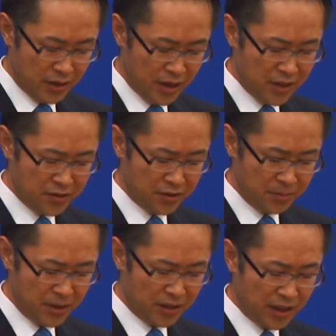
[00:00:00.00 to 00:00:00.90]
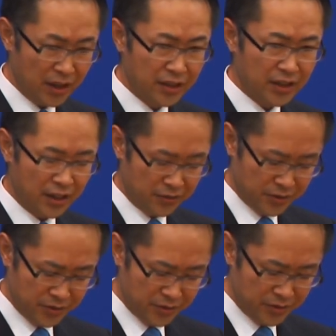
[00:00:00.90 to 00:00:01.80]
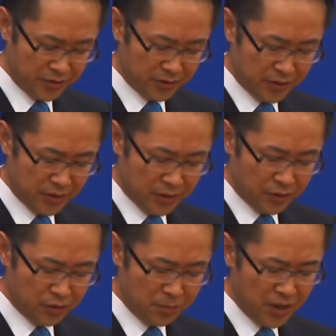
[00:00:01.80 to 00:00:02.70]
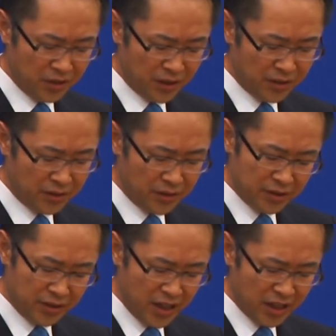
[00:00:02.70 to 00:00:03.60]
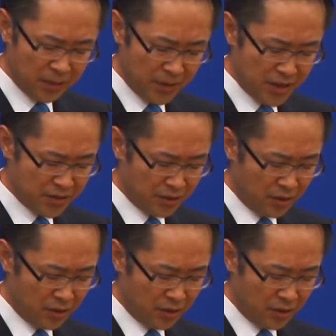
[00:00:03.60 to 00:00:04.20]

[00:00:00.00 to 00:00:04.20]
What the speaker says: is to be carried out to build a database